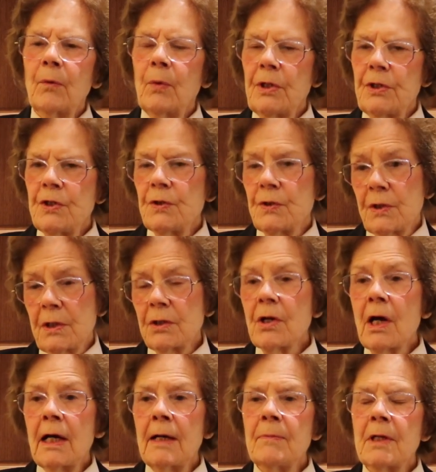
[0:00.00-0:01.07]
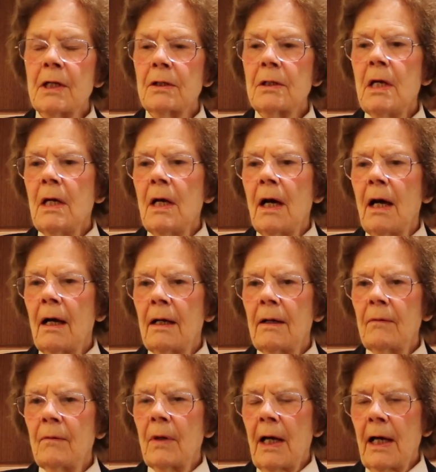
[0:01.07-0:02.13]
which is the time that
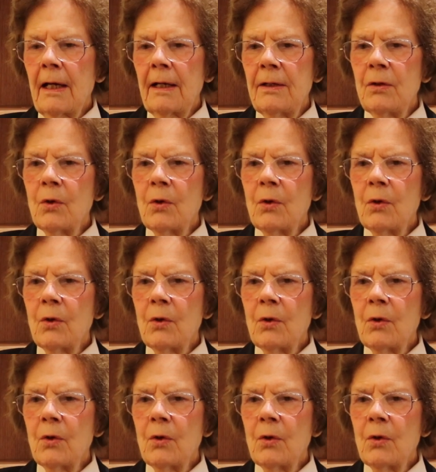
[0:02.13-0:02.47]
I